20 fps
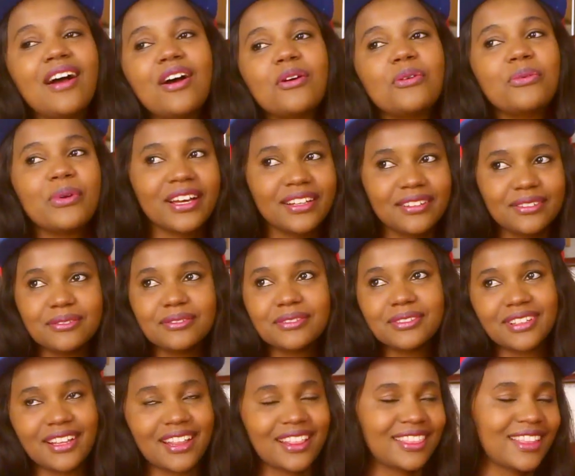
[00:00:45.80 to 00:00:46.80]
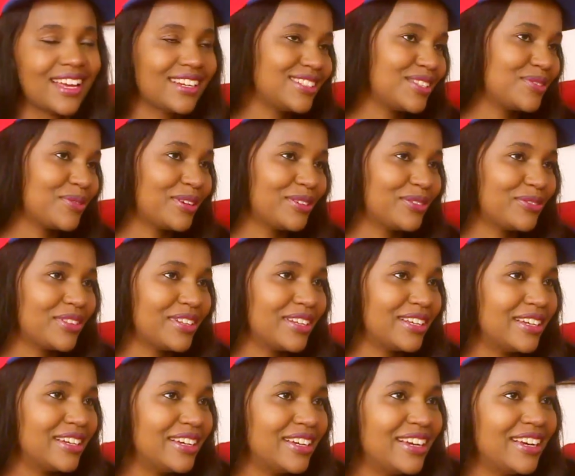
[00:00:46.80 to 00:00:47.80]
Well, that is one of
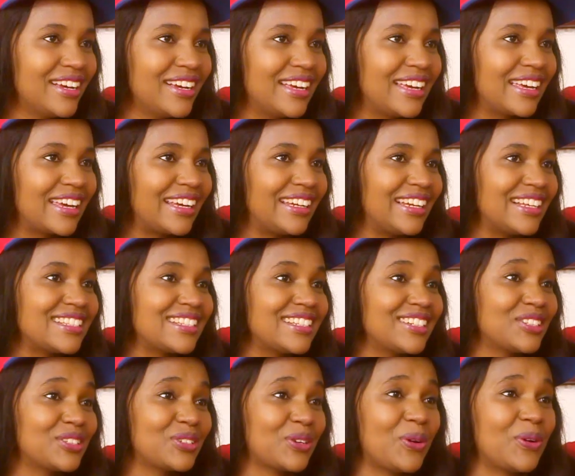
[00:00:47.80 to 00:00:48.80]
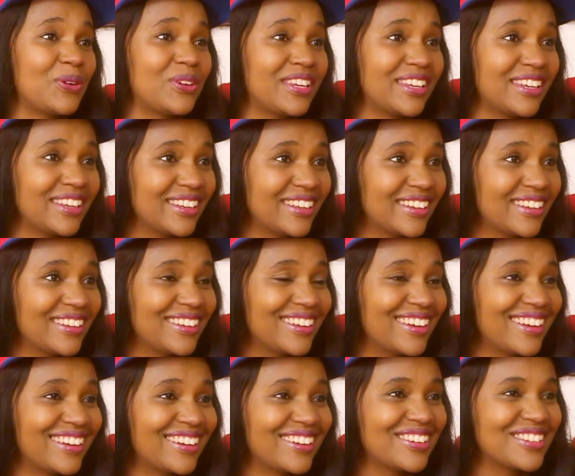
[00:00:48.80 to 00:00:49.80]
the, can I say shocking?
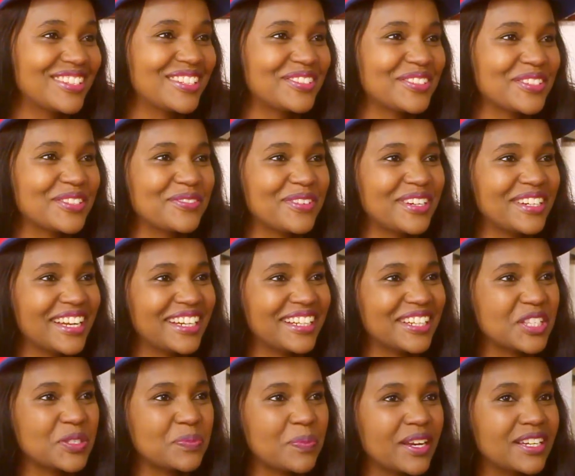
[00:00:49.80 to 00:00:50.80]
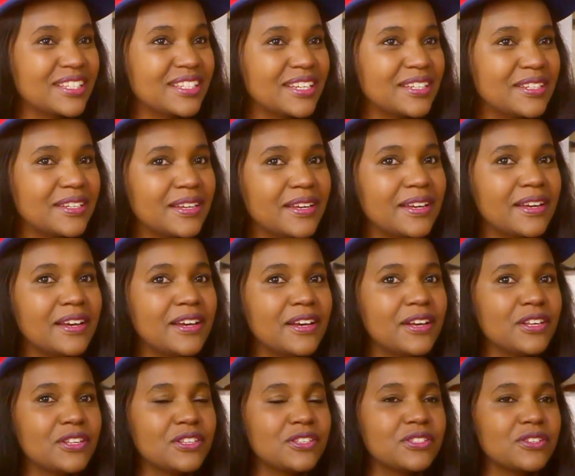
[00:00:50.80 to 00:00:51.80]
Because it was very unexpected.
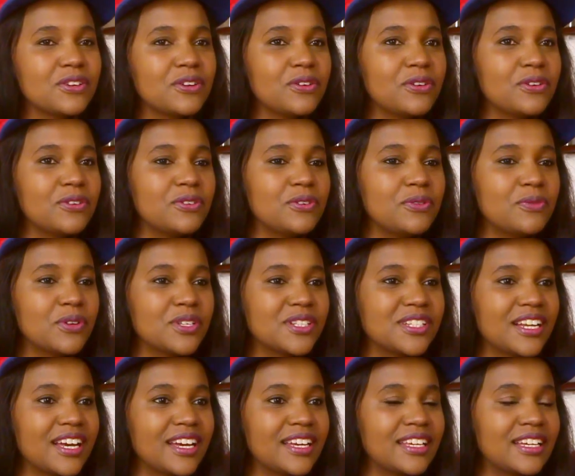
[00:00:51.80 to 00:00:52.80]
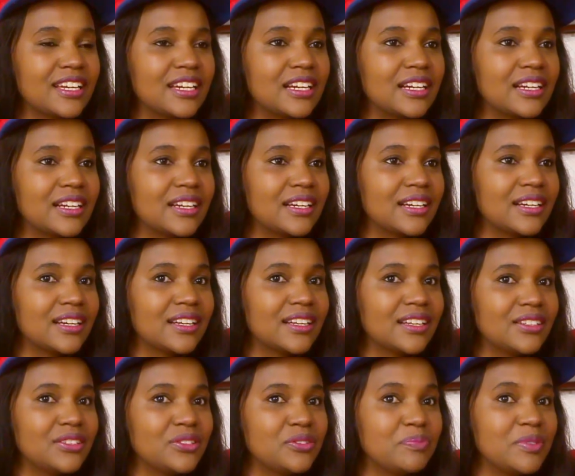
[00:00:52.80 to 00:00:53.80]
So it was like
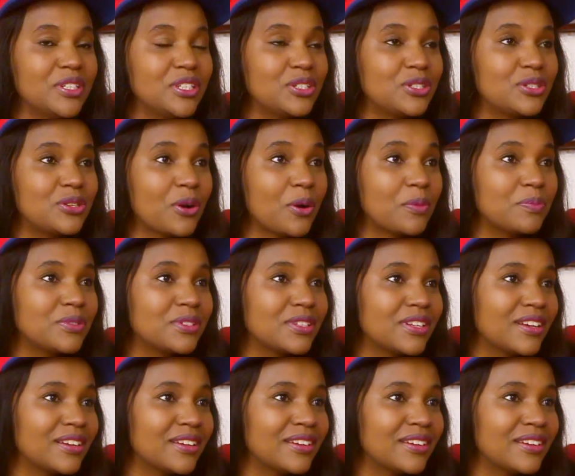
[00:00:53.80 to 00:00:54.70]
you've been dropped